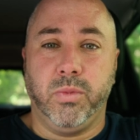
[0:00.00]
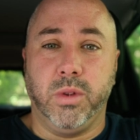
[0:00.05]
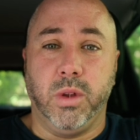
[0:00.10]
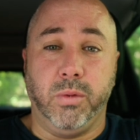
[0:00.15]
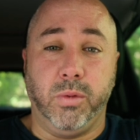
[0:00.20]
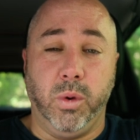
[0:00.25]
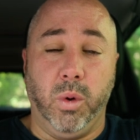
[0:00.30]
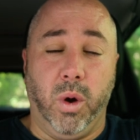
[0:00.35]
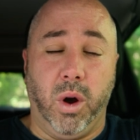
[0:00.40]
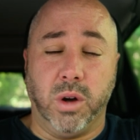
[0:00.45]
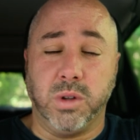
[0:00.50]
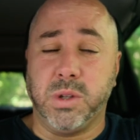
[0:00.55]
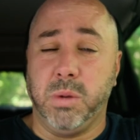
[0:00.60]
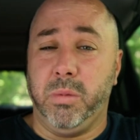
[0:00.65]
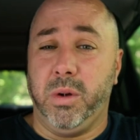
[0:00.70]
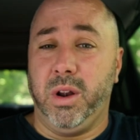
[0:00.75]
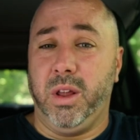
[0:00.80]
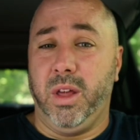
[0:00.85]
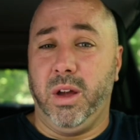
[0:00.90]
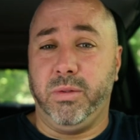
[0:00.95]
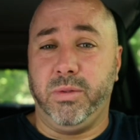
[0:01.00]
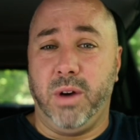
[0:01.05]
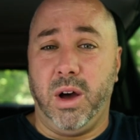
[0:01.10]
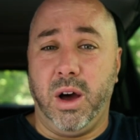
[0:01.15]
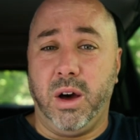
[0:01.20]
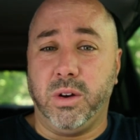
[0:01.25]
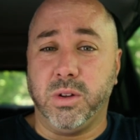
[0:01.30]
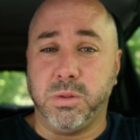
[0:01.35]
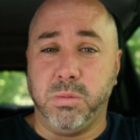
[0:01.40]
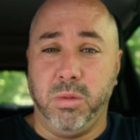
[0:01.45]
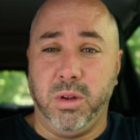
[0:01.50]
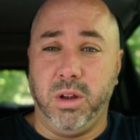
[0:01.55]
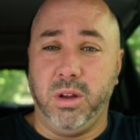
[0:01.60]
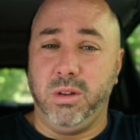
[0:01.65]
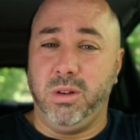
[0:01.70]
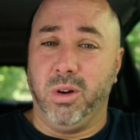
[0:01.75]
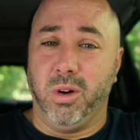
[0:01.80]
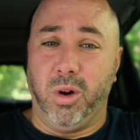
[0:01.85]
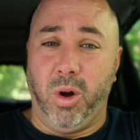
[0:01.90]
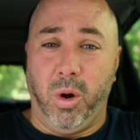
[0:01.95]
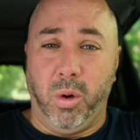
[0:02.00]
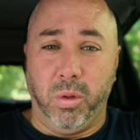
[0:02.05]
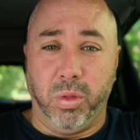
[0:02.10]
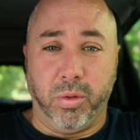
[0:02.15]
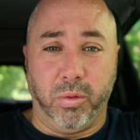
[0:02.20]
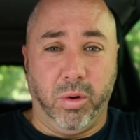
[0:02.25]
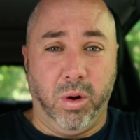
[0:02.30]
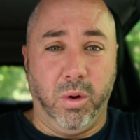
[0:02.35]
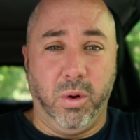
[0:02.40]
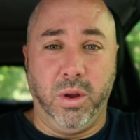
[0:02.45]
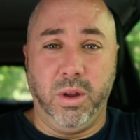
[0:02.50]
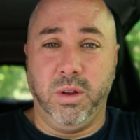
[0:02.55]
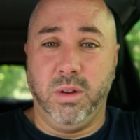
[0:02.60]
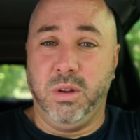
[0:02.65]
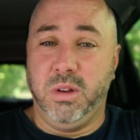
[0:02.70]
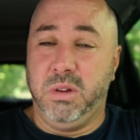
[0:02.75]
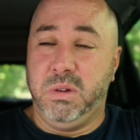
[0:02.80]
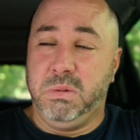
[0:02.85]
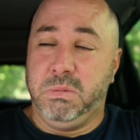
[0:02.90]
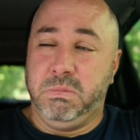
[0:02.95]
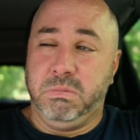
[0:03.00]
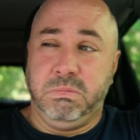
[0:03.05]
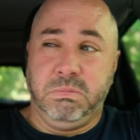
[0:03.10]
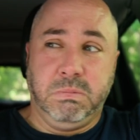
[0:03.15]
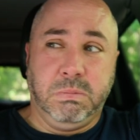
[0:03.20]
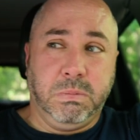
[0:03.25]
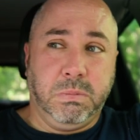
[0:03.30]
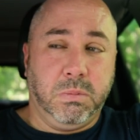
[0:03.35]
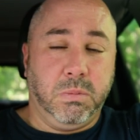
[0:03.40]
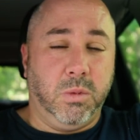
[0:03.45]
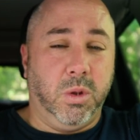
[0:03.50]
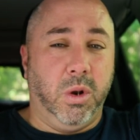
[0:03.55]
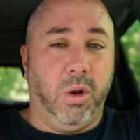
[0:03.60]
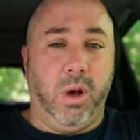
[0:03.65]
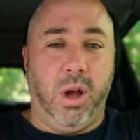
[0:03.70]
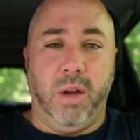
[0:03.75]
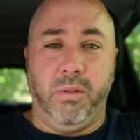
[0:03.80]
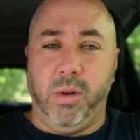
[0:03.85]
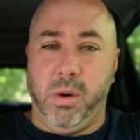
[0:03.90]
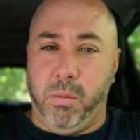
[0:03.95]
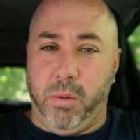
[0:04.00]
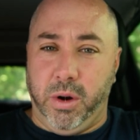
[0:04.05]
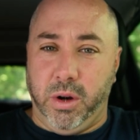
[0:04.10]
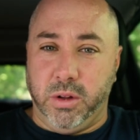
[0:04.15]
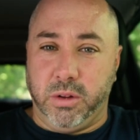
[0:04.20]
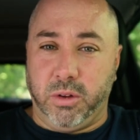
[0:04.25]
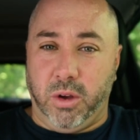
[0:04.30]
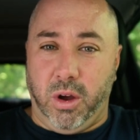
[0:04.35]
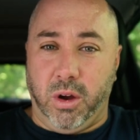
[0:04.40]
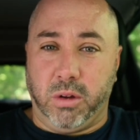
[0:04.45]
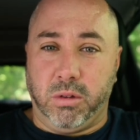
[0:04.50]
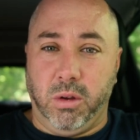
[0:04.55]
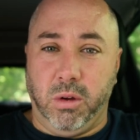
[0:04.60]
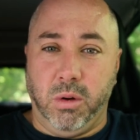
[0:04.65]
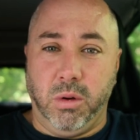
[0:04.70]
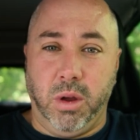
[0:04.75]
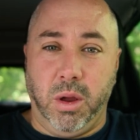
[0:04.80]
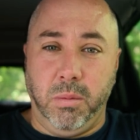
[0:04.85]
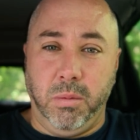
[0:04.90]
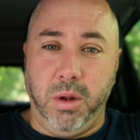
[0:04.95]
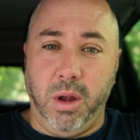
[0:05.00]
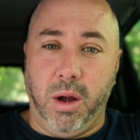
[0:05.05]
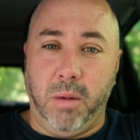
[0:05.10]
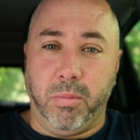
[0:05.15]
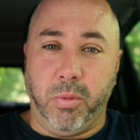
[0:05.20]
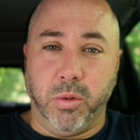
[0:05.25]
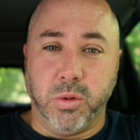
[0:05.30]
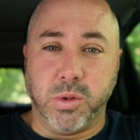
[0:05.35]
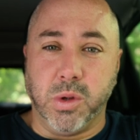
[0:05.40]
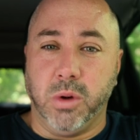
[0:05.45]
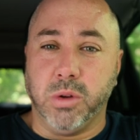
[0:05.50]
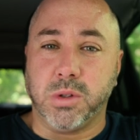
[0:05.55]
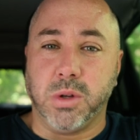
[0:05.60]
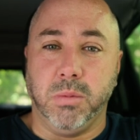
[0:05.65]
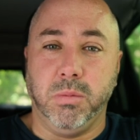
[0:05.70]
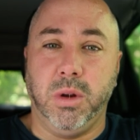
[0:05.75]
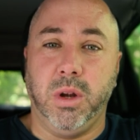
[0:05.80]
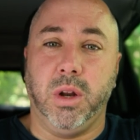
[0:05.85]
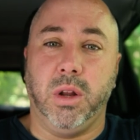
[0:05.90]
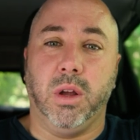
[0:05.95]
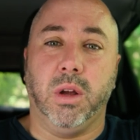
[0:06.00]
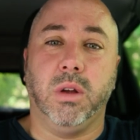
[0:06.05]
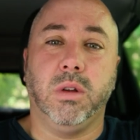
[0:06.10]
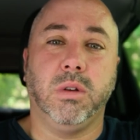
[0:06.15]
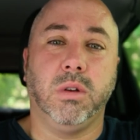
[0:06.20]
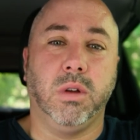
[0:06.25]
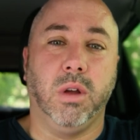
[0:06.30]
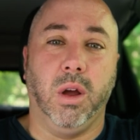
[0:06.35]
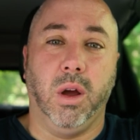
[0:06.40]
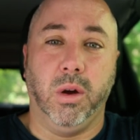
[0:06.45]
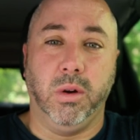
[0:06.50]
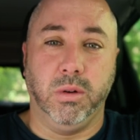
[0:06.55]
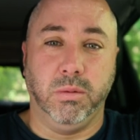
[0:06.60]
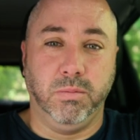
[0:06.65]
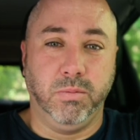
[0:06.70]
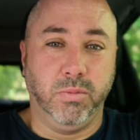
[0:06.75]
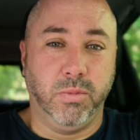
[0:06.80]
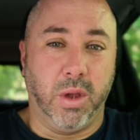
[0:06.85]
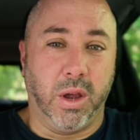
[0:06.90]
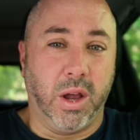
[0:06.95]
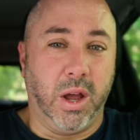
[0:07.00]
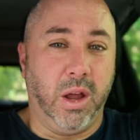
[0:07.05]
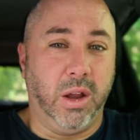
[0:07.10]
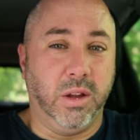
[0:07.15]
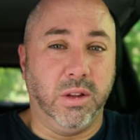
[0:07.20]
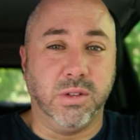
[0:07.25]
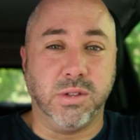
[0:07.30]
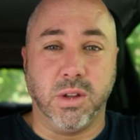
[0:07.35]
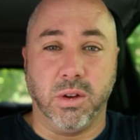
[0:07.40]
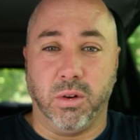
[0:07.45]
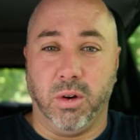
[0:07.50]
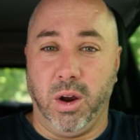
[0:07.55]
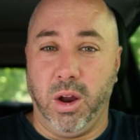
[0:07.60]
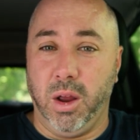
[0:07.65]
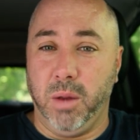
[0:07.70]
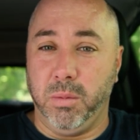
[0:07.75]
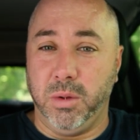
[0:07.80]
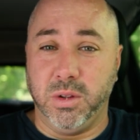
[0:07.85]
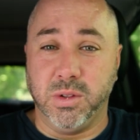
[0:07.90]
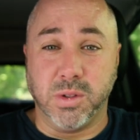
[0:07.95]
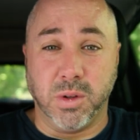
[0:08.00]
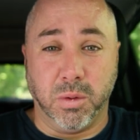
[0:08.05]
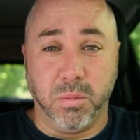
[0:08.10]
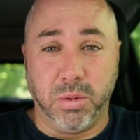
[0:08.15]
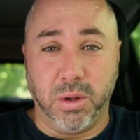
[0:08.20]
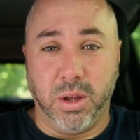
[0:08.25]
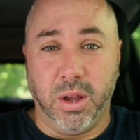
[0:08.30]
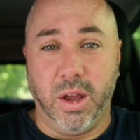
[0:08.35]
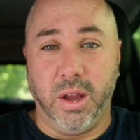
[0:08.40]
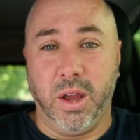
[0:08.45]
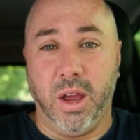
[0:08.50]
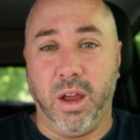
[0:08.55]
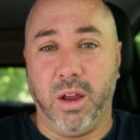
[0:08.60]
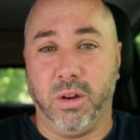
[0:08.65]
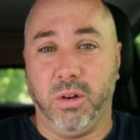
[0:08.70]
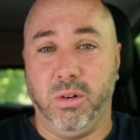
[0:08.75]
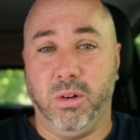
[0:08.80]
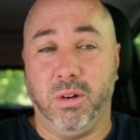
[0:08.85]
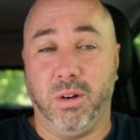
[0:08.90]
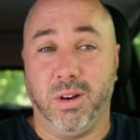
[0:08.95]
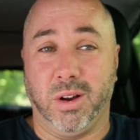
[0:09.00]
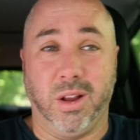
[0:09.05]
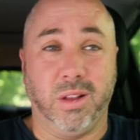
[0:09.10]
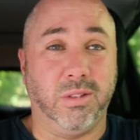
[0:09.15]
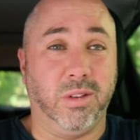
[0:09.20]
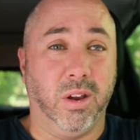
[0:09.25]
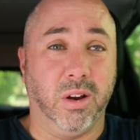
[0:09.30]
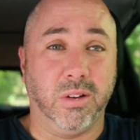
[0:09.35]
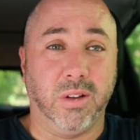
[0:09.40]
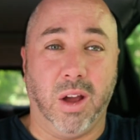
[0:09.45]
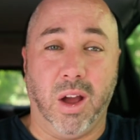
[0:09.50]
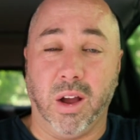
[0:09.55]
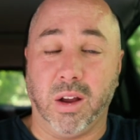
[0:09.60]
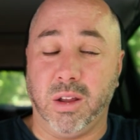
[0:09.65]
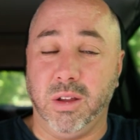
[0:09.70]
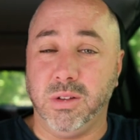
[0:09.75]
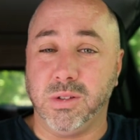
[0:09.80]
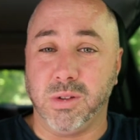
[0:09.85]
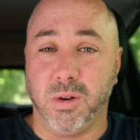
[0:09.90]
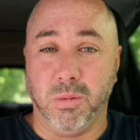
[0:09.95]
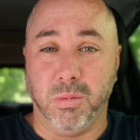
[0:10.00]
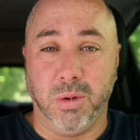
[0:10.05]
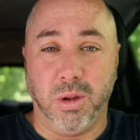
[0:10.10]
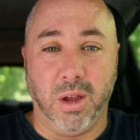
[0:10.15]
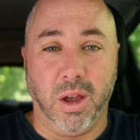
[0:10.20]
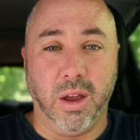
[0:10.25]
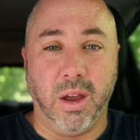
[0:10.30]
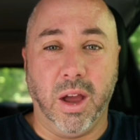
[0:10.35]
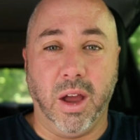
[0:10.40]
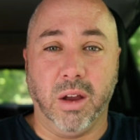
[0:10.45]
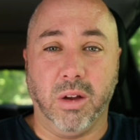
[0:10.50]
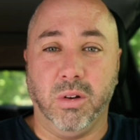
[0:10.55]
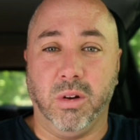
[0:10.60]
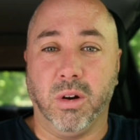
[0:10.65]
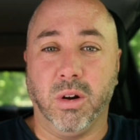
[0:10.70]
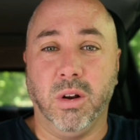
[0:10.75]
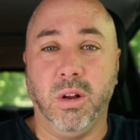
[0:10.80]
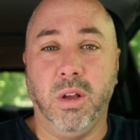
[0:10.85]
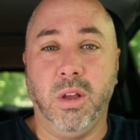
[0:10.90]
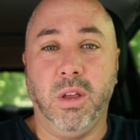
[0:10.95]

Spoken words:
if you are somebody that follows me and you're going through it, you don't have anybody to talk to, hit me up through social media. You know, I got Instagram, Eastern PA Angler. I got TikTok, Eastern PA Angler.